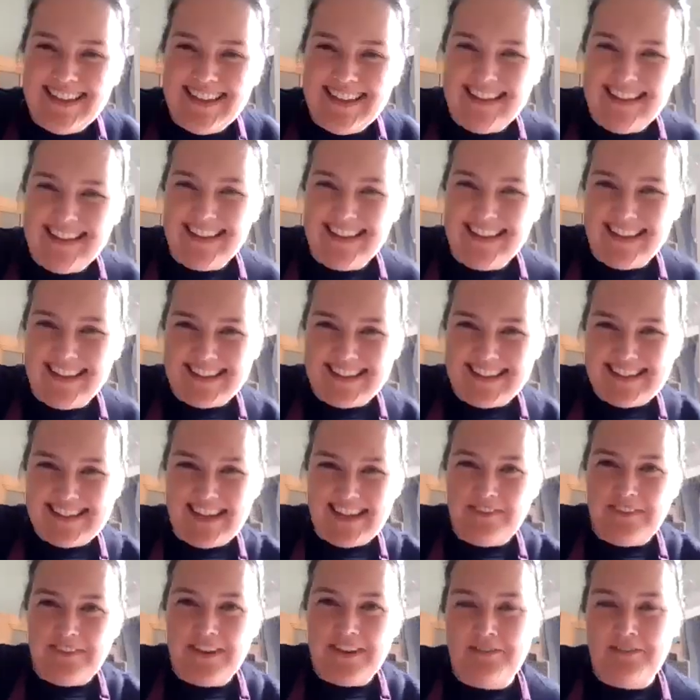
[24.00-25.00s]
Steffi
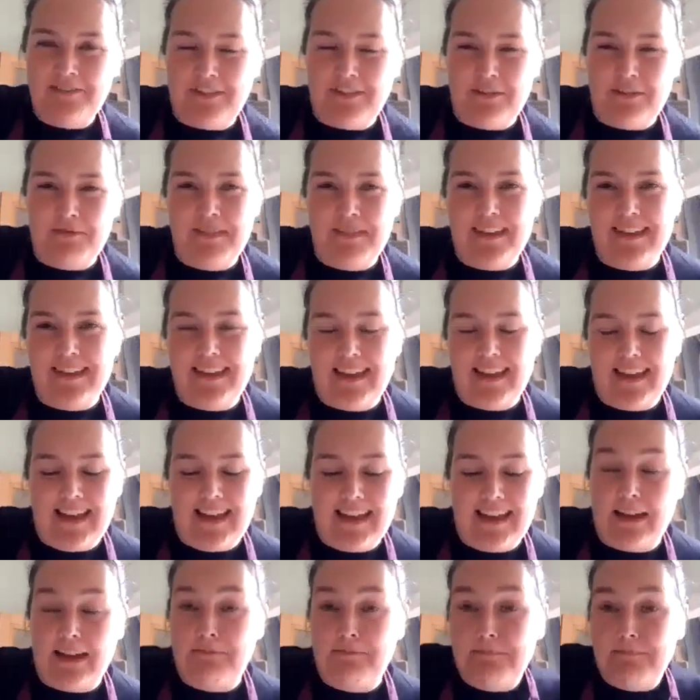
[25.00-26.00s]
from
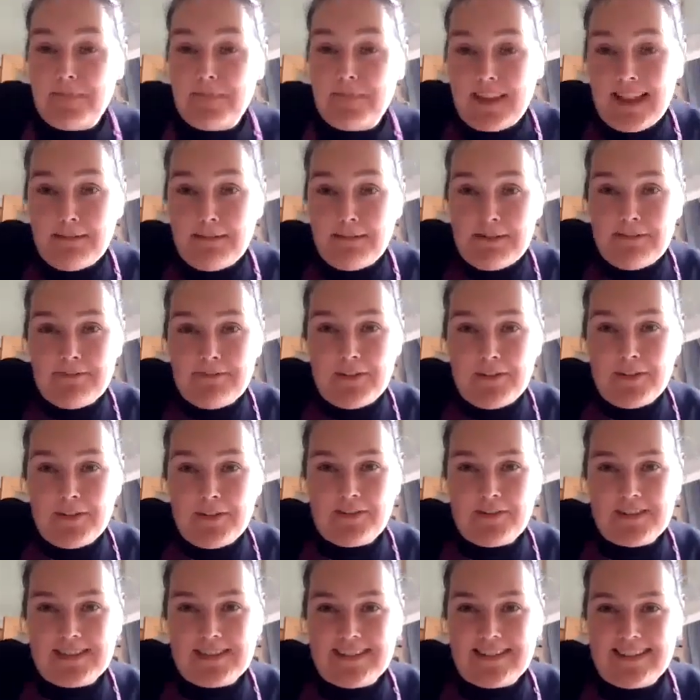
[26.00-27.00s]
I'm Climate Food
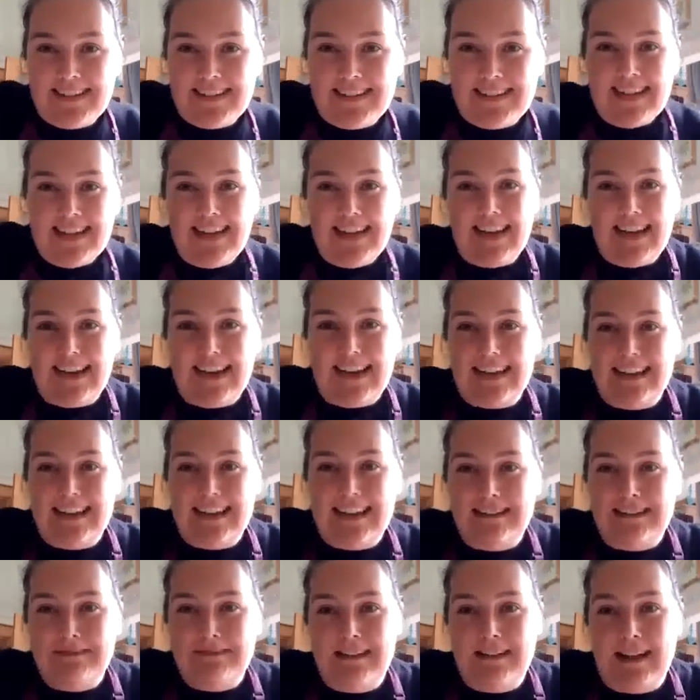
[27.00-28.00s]
Officer
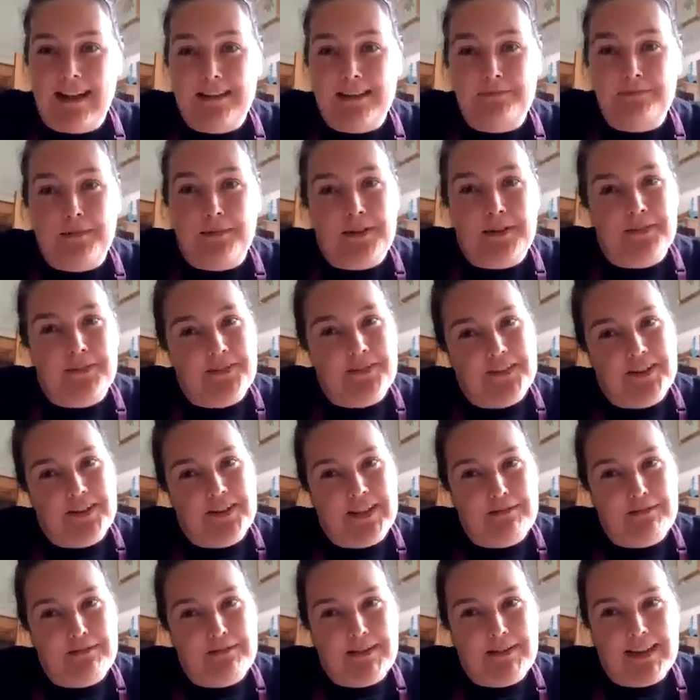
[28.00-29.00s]
as part of the
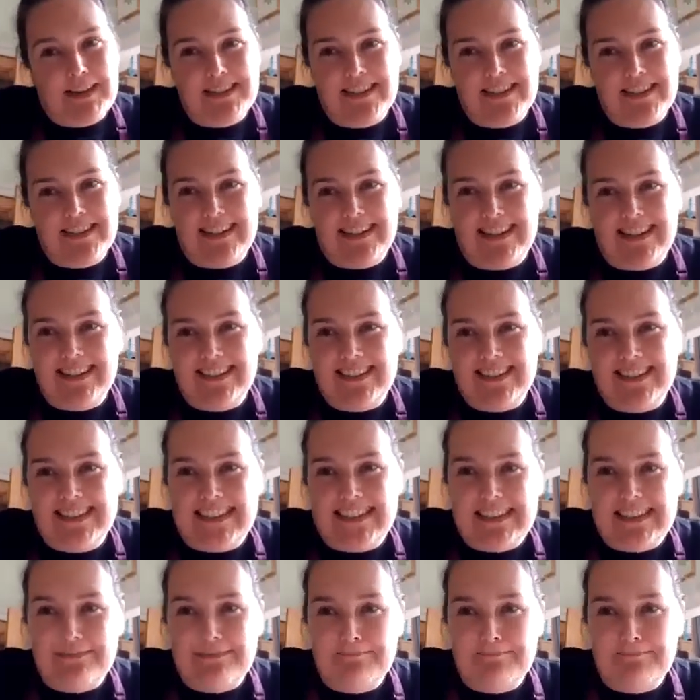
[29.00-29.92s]
Climate Kitchen Garden team.